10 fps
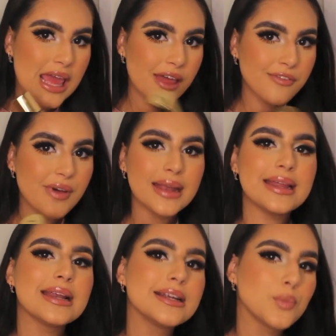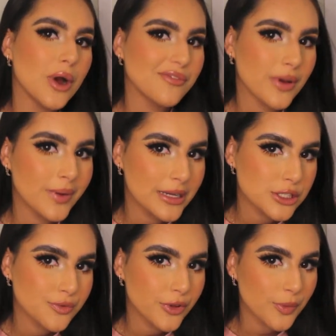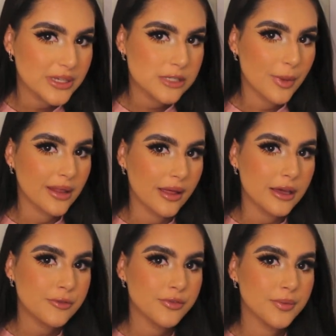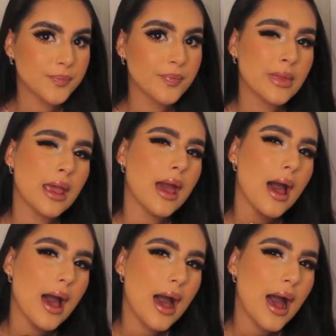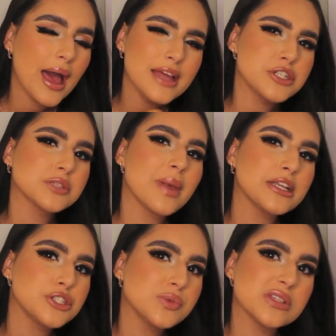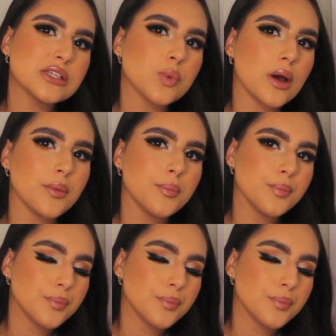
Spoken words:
If I needed one foundation for the rest of my life, I just might choose this one.